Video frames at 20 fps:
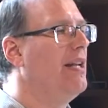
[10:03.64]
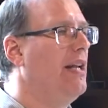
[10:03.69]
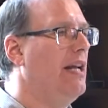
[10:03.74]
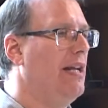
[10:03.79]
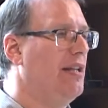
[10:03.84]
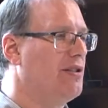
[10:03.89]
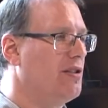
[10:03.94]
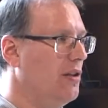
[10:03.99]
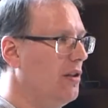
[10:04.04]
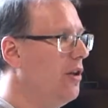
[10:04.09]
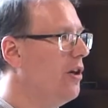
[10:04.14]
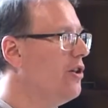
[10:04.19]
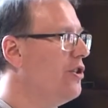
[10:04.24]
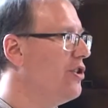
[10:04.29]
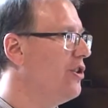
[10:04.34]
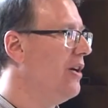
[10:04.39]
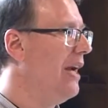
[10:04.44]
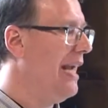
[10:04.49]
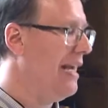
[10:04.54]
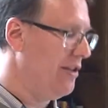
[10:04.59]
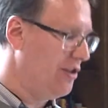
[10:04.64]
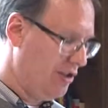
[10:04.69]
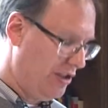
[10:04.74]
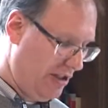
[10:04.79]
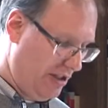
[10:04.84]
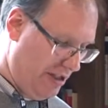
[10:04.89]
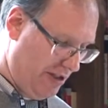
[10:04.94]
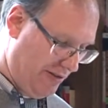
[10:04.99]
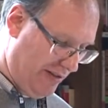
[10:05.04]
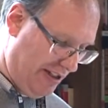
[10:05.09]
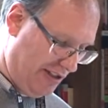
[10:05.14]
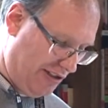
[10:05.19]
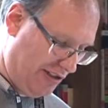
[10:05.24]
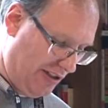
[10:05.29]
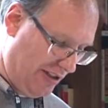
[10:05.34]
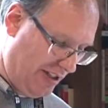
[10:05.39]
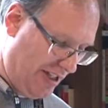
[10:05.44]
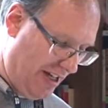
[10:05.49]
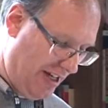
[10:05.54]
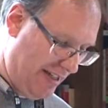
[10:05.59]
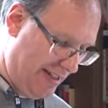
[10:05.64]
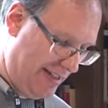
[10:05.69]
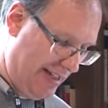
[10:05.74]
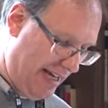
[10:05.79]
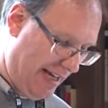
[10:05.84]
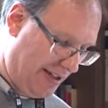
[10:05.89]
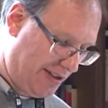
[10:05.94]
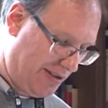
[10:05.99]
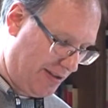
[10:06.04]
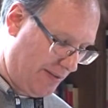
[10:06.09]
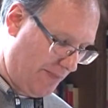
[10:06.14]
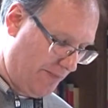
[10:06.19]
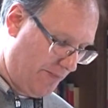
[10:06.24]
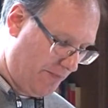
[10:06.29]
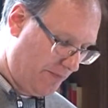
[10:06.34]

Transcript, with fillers: its larger ancient Near Eastern context.